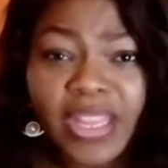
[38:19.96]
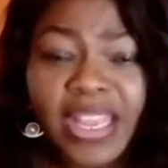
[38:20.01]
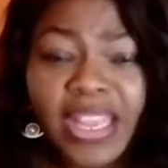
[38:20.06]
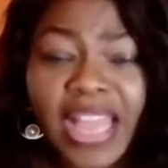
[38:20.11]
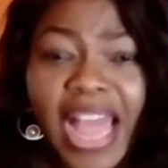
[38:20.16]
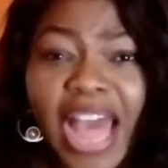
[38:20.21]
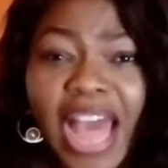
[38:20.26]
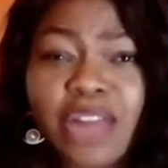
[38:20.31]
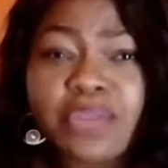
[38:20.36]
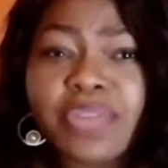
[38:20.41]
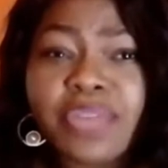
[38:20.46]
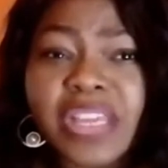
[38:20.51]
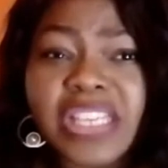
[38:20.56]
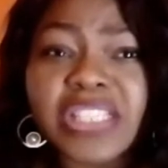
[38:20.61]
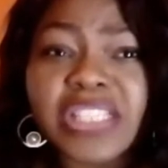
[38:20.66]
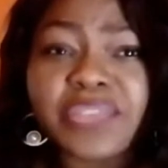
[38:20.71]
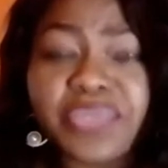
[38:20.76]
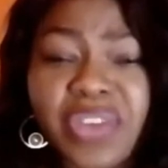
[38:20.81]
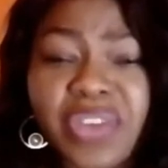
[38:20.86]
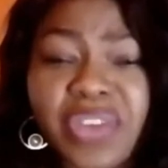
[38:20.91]
I don't think it's
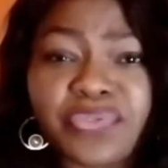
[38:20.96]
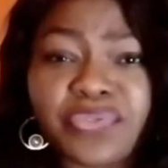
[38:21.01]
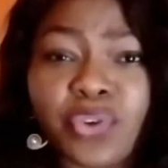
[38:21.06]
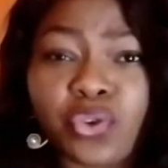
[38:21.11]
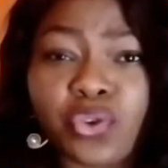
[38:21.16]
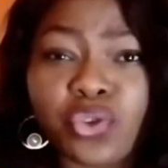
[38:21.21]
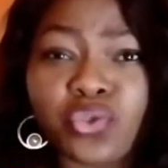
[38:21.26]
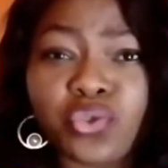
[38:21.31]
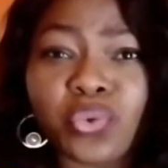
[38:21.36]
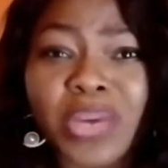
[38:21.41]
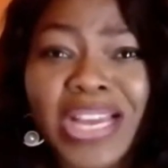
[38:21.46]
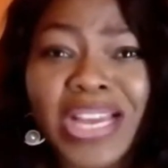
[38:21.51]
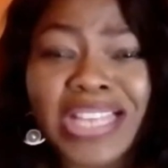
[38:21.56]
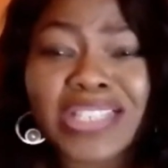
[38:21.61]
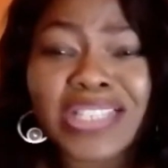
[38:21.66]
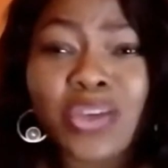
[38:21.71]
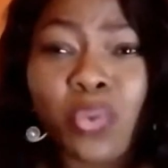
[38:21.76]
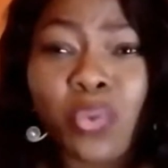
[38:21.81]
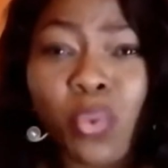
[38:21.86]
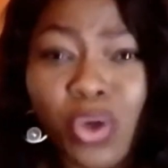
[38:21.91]
fair for you to ask
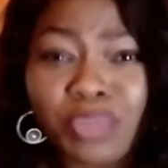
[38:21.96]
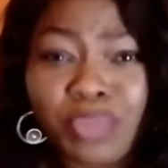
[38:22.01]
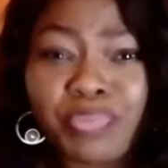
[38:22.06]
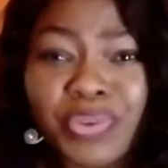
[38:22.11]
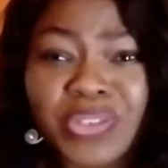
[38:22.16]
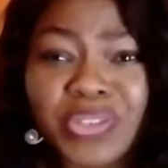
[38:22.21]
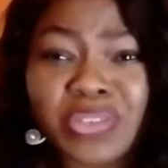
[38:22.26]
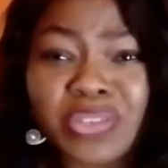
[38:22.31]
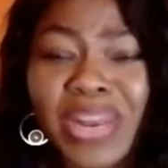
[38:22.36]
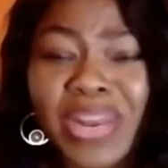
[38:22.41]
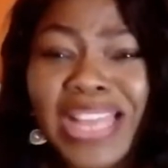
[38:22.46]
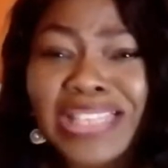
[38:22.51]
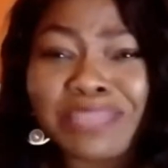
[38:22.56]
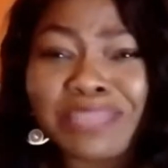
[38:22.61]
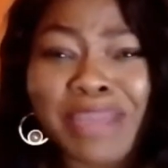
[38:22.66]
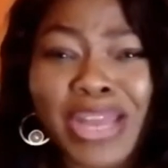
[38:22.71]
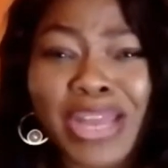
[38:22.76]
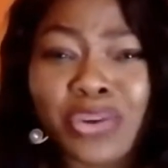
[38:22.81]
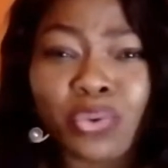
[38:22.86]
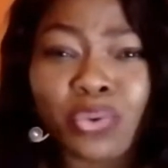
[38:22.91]
one person, whether it's
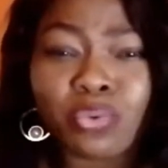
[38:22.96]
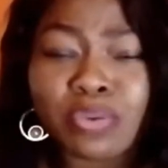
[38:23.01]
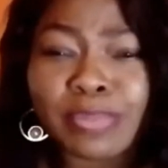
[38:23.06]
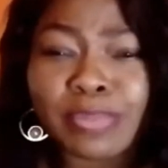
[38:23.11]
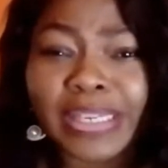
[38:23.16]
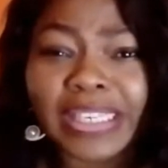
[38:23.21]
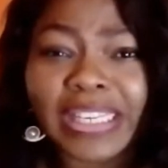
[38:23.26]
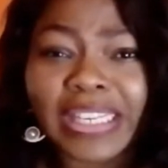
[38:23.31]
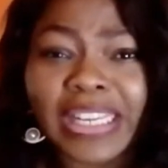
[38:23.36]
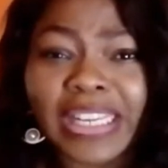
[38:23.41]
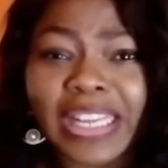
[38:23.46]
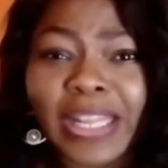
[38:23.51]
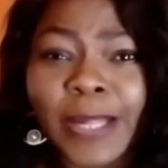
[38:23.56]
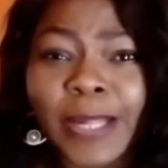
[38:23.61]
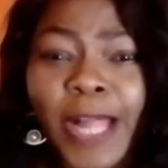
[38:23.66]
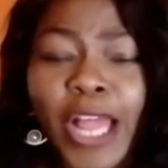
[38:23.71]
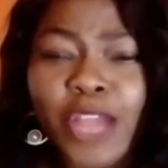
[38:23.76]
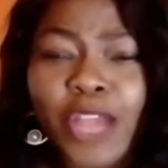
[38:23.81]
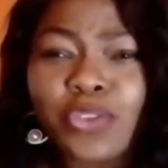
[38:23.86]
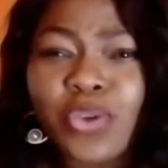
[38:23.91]
man or woman.
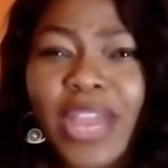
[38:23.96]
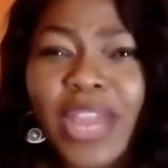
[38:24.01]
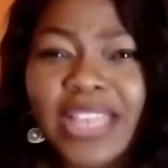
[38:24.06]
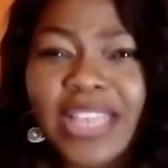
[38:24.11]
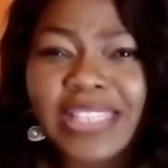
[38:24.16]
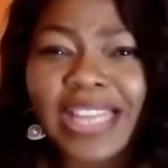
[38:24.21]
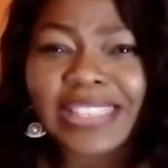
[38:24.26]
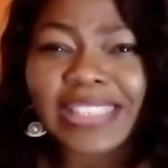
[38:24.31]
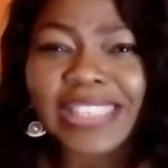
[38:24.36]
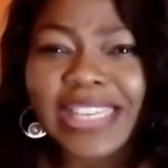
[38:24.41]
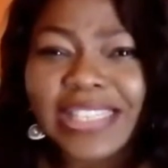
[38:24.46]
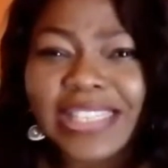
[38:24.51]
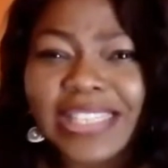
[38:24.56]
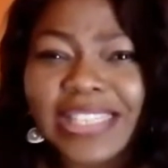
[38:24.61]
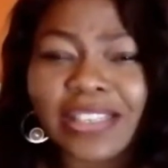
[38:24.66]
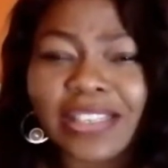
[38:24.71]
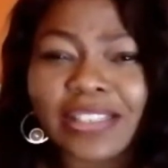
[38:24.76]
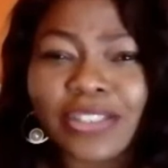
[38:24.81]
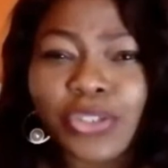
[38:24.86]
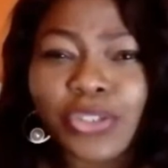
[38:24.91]
You guys are
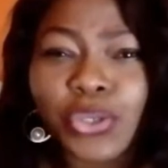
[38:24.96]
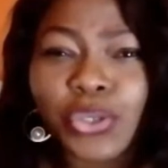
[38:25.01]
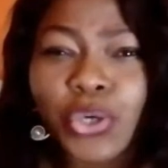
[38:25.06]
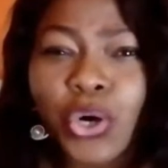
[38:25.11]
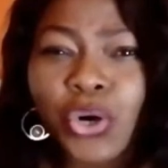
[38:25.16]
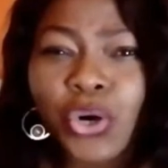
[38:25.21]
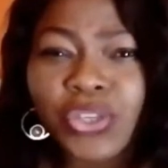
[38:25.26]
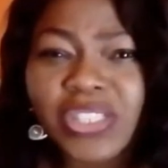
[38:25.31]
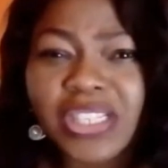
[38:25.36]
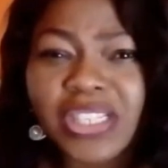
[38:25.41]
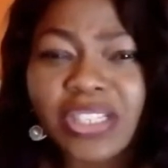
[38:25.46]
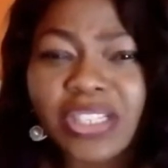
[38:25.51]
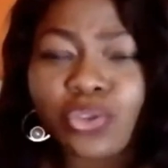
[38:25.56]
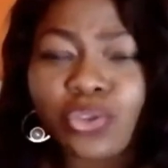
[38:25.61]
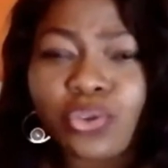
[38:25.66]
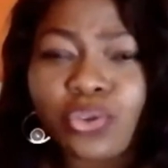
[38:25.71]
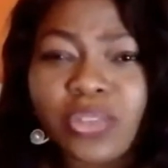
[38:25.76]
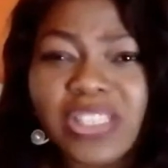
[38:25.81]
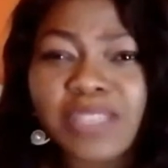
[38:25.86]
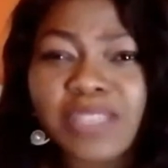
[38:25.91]
dating, you're courting,
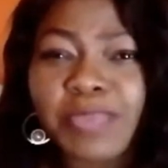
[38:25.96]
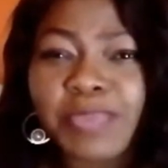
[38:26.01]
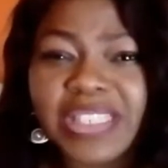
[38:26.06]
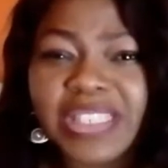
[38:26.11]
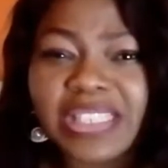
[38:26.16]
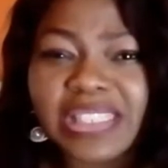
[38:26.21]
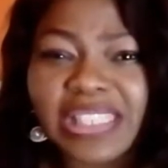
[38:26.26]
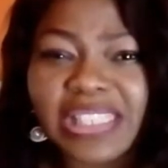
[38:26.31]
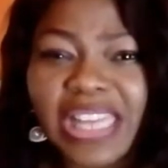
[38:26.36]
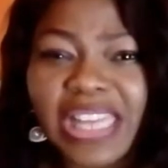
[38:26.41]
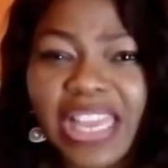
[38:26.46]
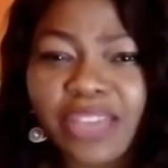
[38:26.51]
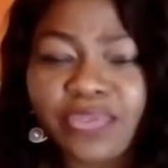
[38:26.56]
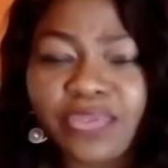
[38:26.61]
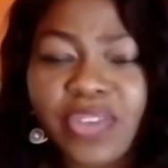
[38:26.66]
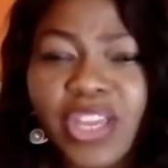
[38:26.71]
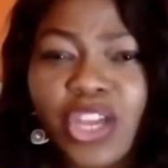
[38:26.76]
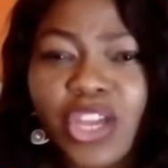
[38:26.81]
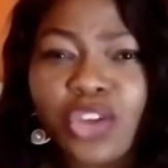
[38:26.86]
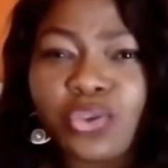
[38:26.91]
you know this person's
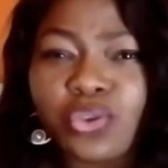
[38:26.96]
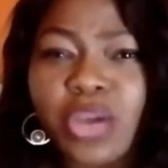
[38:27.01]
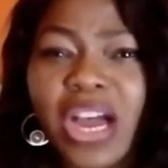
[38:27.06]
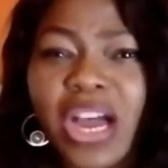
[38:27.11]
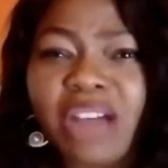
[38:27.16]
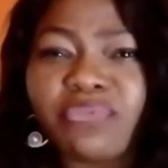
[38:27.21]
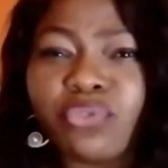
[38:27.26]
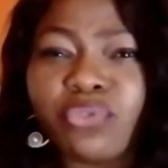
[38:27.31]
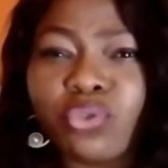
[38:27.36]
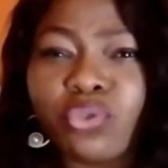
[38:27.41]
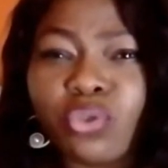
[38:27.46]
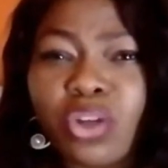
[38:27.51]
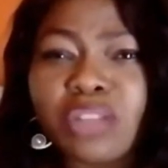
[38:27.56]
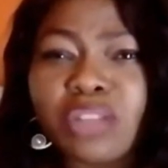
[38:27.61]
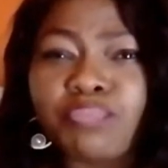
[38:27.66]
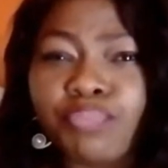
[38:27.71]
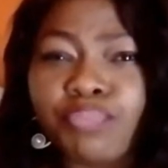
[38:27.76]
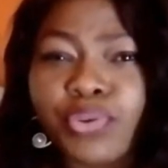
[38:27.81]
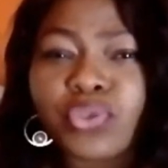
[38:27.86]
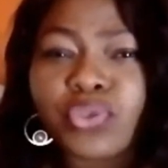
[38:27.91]
life. You have
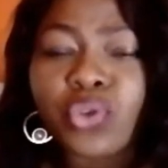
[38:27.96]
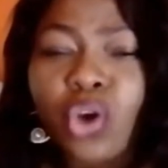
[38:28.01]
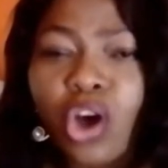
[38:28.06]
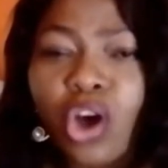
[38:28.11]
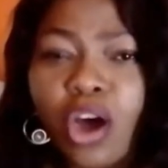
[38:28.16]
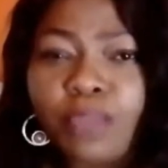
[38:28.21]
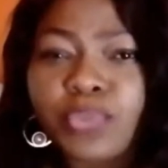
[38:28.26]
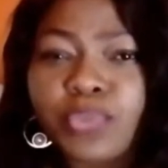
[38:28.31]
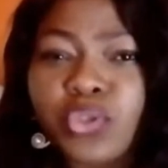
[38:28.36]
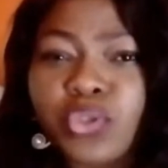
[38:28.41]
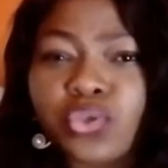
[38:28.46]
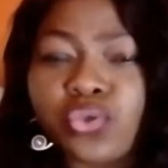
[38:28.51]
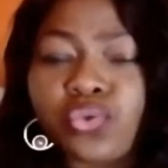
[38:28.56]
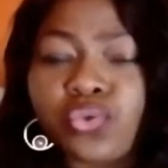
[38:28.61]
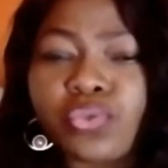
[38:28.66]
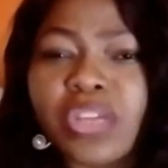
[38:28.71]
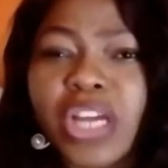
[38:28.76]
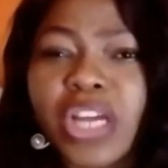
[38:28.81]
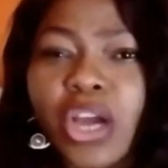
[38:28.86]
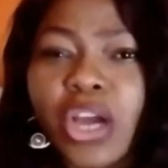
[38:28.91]
not both come to
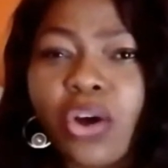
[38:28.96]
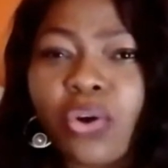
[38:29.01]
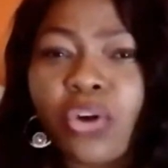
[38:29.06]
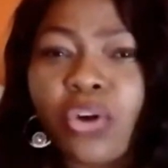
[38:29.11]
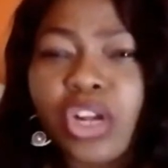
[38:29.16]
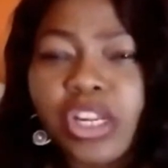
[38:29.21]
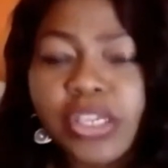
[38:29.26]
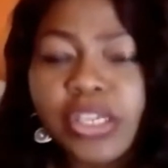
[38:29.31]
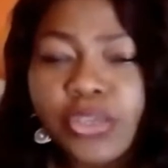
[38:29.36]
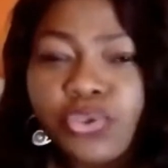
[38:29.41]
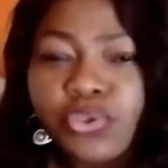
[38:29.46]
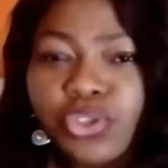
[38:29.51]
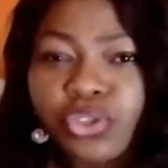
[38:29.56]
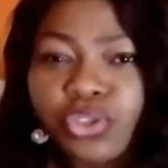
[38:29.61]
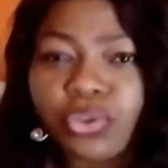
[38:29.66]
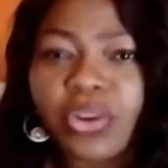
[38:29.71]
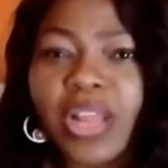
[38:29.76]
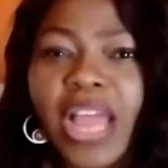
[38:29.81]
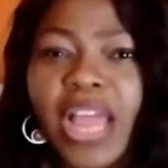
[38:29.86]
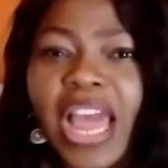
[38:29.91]
the conclusion